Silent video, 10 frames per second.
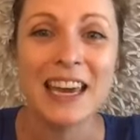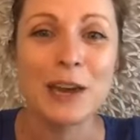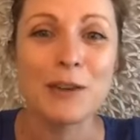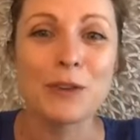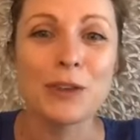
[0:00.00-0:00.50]

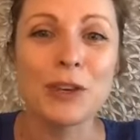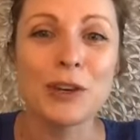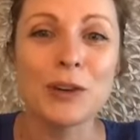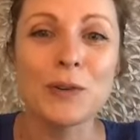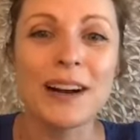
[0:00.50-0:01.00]
If
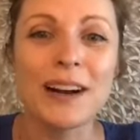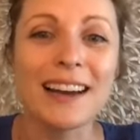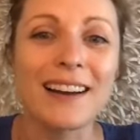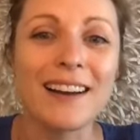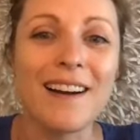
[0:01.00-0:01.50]
you
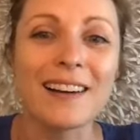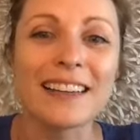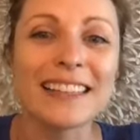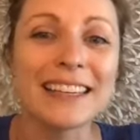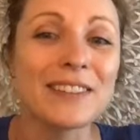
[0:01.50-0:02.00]
are in
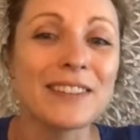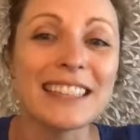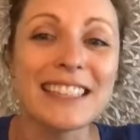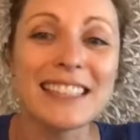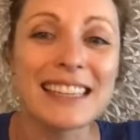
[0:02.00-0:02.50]
need of a
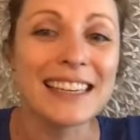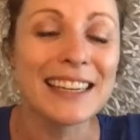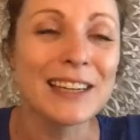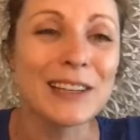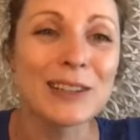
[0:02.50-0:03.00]
listening
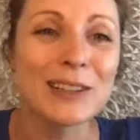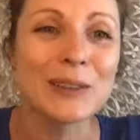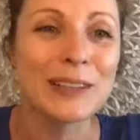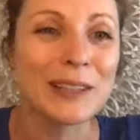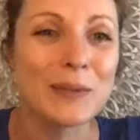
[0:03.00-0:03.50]
ear,
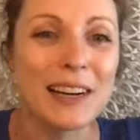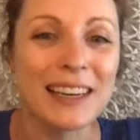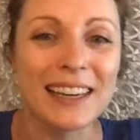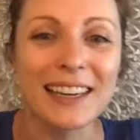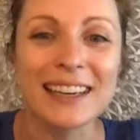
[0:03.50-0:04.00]
or you want to
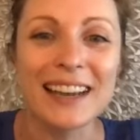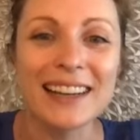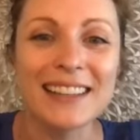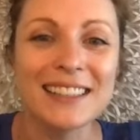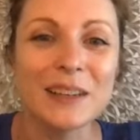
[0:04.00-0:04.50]
get
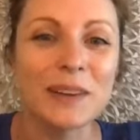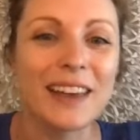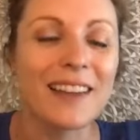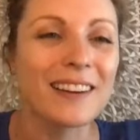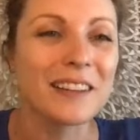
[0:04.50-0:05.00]
connected with
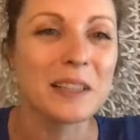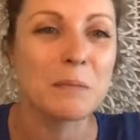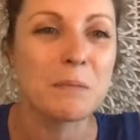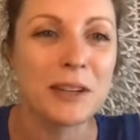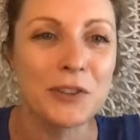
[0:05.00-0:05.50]
others in
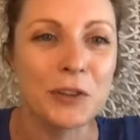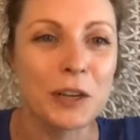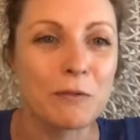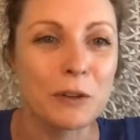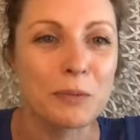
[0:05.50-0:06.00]
ministry
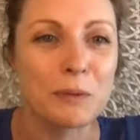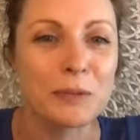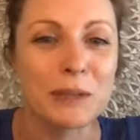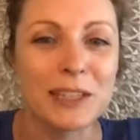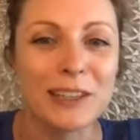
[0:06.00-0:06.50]
at First
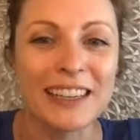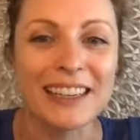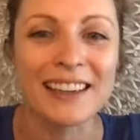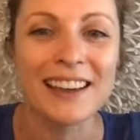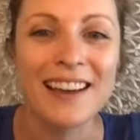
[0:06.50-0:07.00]

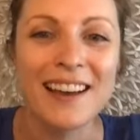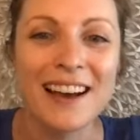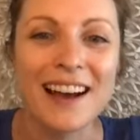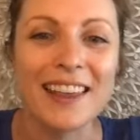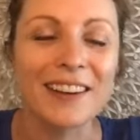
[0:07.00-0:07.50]
Presbyterian,
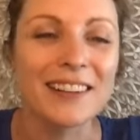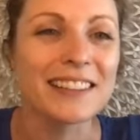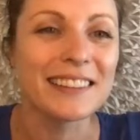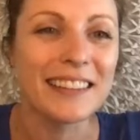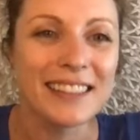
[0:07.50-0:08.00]
there's a
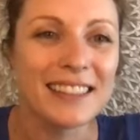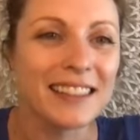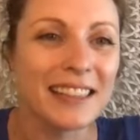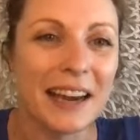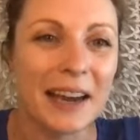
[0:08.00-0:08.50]
list at
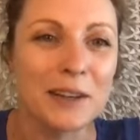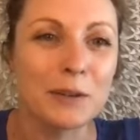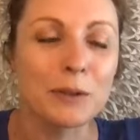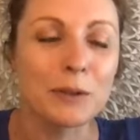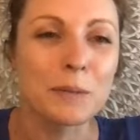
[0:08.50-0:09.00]
the end
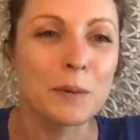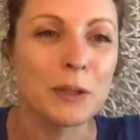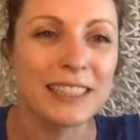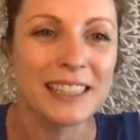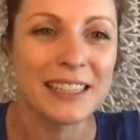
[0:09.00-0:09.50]
of your
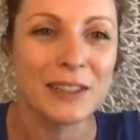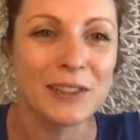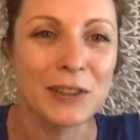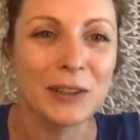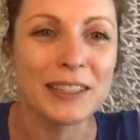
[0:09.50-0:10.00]
bulletins
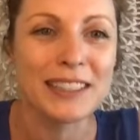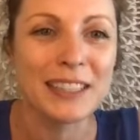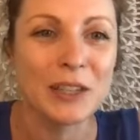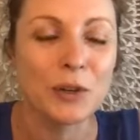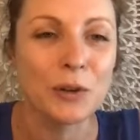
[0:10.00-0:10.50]
that you can
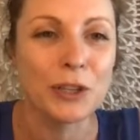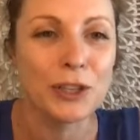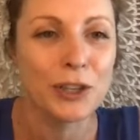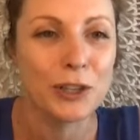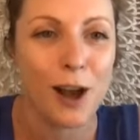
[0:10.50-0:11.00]
see who the
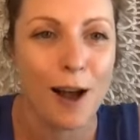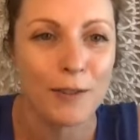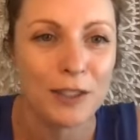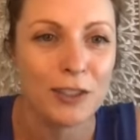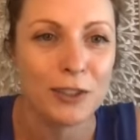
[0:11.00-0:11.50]
church
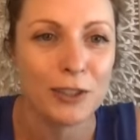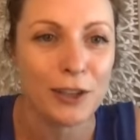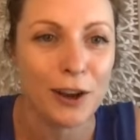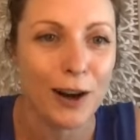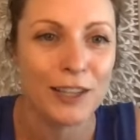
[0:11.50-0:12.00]
officers
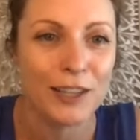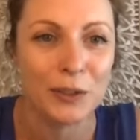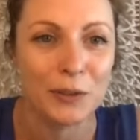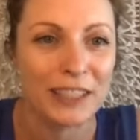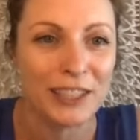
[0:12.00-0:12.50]
are to
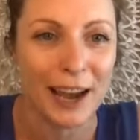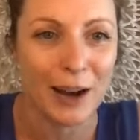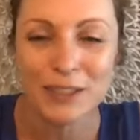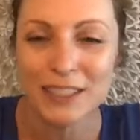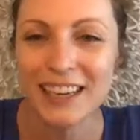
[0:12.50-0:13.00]
reach
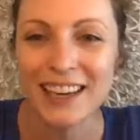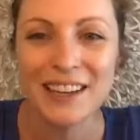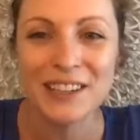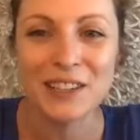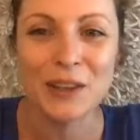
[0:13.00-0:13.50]
out
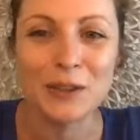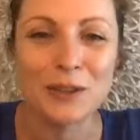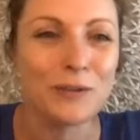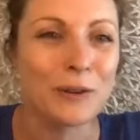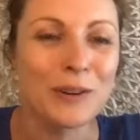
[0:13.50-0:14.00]
to those
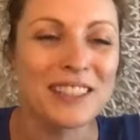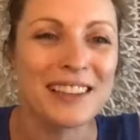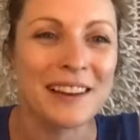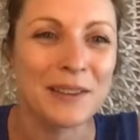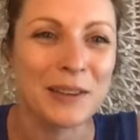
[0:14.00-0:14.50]
folks
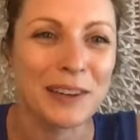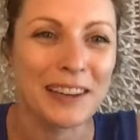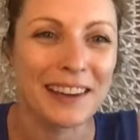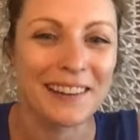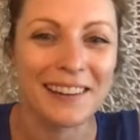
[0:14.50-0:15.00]
so you can
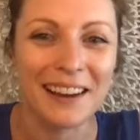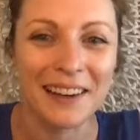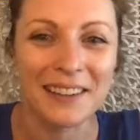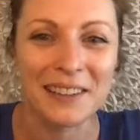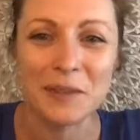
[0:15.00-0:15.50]
get
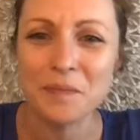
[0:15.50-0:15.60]
connected.